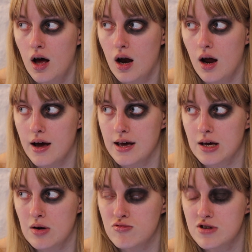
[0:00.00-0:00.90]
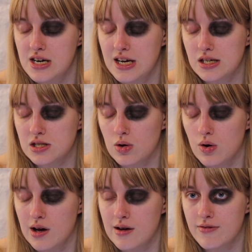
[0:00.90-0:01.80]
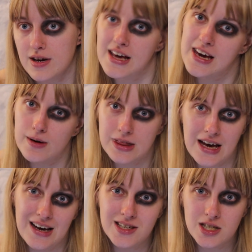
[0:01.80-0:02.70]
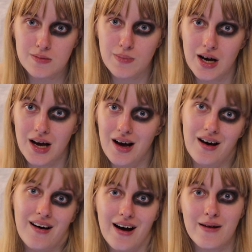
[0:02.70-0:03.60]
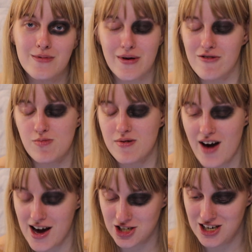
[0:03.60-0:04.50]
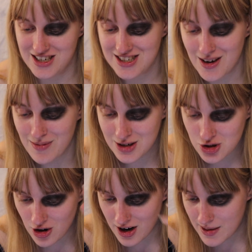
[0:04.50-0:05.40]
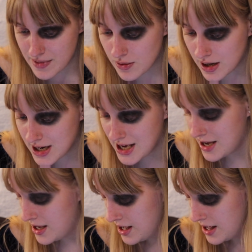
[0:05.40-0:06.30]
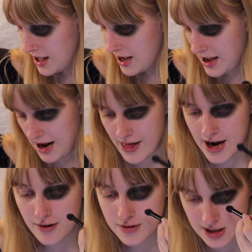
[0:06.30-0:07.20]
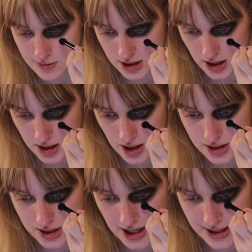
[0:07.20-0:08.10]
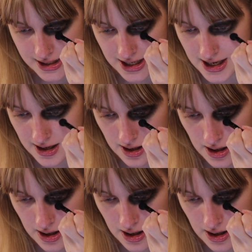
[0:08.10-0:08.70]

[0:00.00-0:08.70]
like really sort of neat with this, but I'm a bit of a perfectionist, so I'm going to try and be quite neat. And then obviously I'm just going to extend it